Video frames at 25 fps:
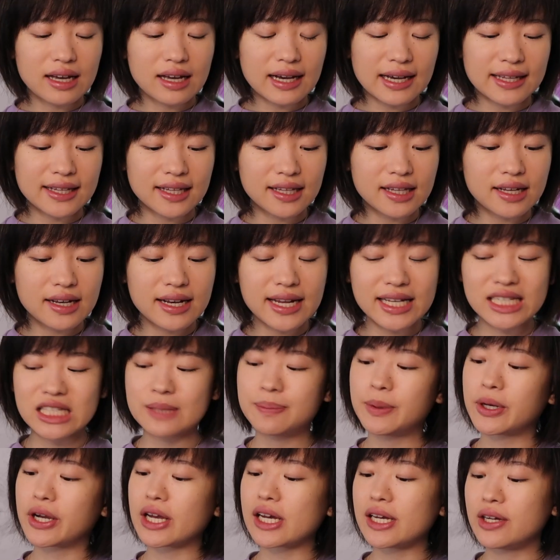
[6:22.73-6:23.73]
And then the next
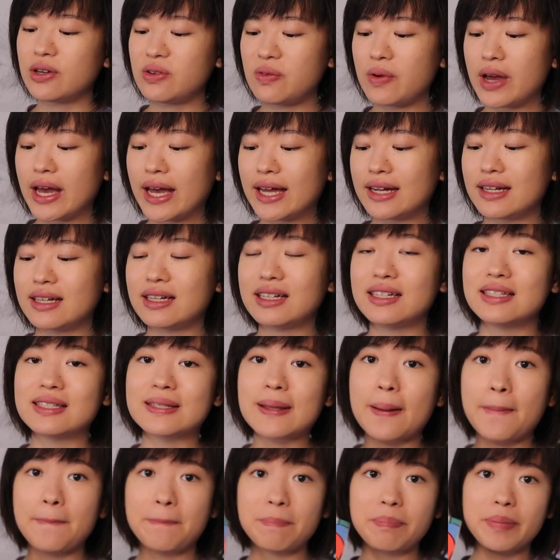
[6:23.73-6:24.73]
book I read is
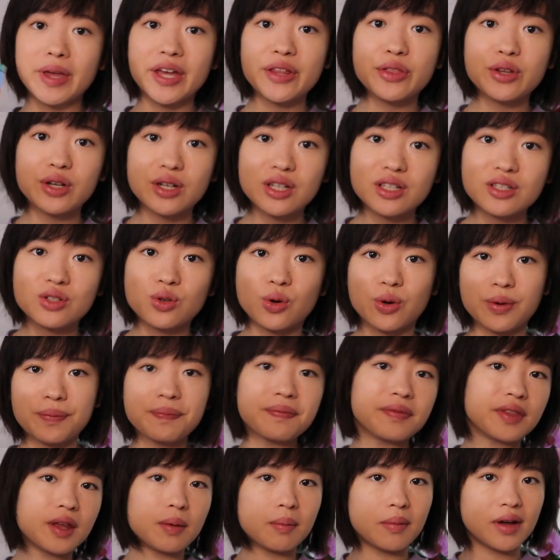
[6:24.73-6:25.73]
Mothers, or
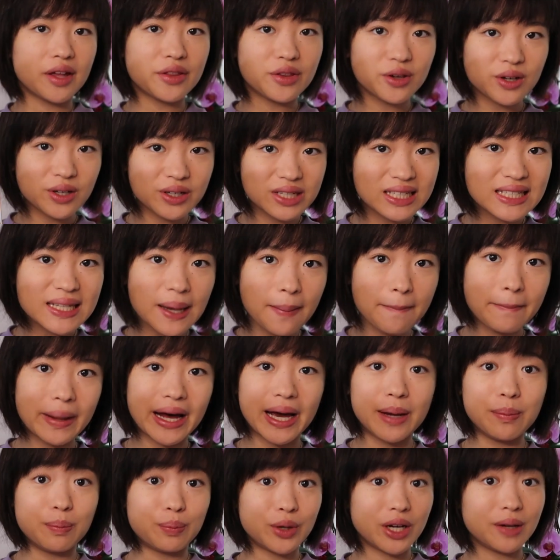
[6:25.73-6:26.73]
The Mothers
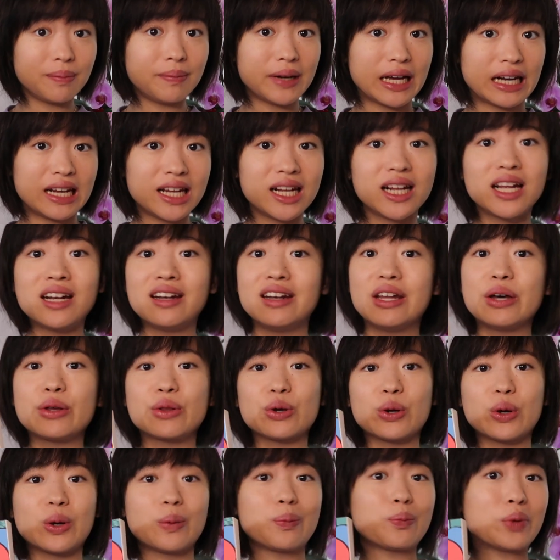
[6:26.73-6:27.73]
by Brit Bennett,
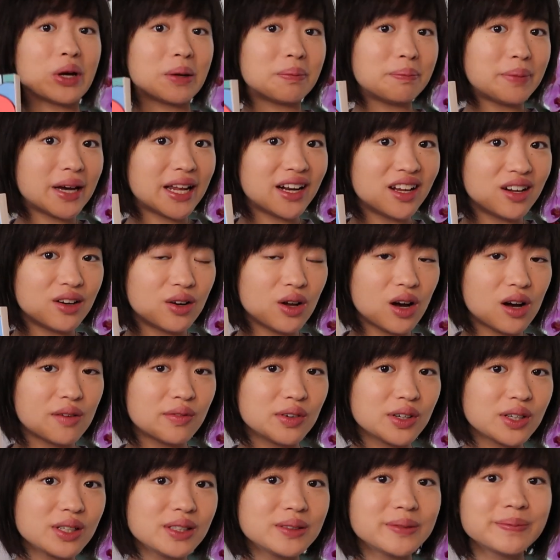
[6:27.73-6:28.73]
another Brit Bennett
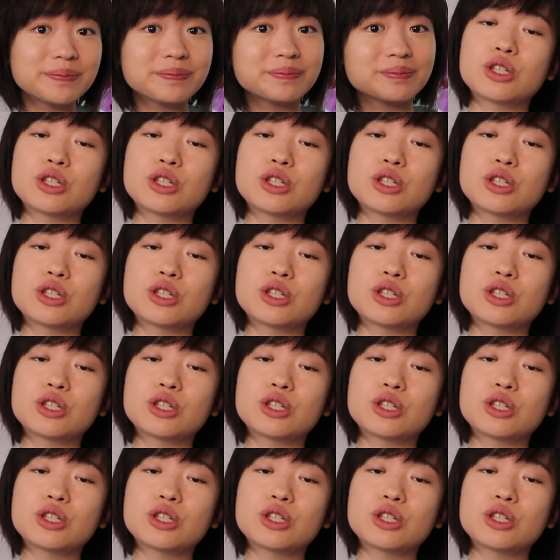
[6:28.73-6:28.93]
novel.